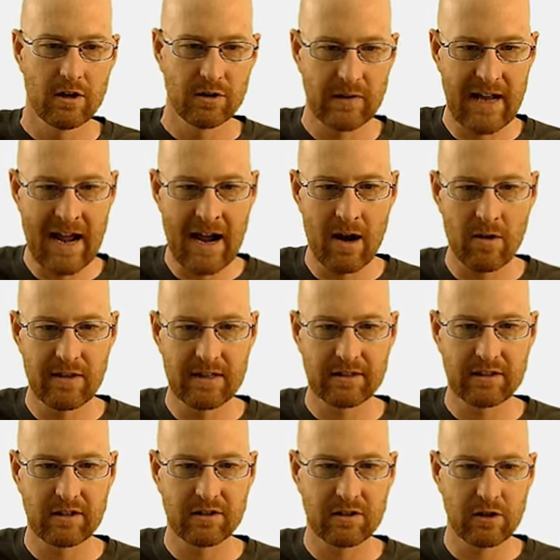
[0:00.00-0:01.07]
So now
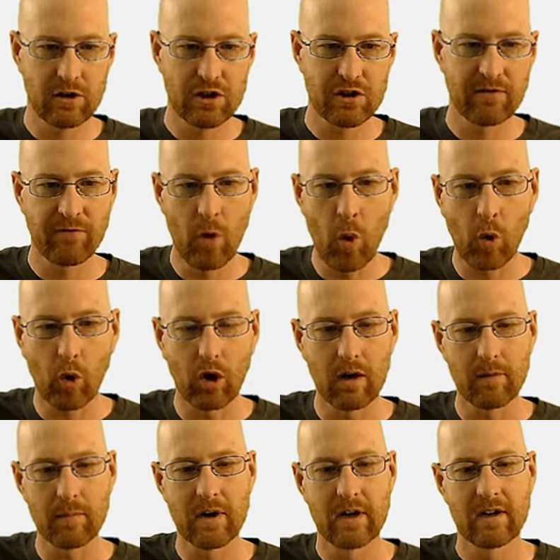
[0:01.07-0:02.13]
this search
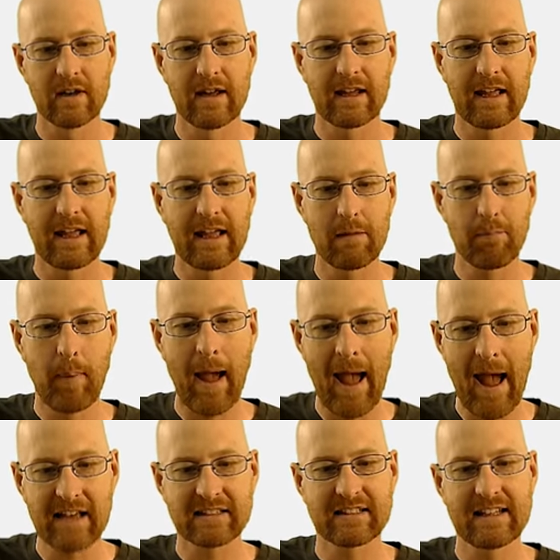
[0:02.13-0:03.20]
form can get
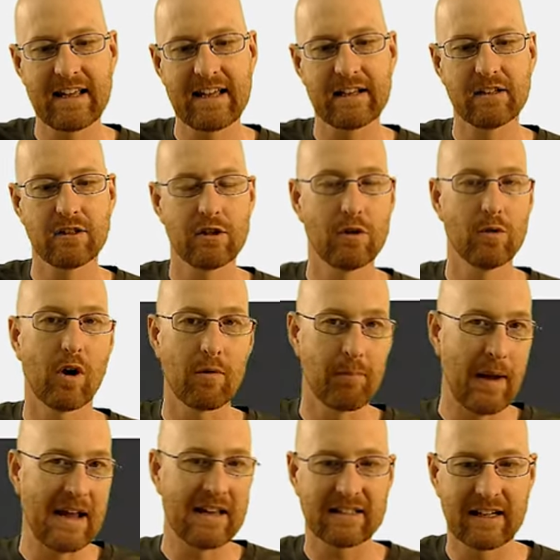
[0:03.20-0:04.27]
passed into our
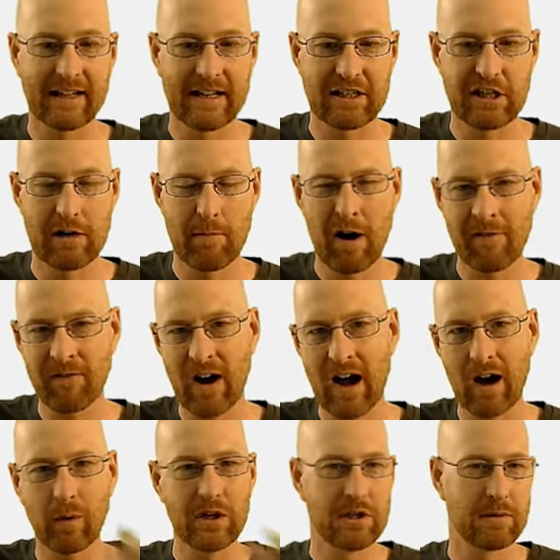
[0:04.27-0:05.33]
base.html file,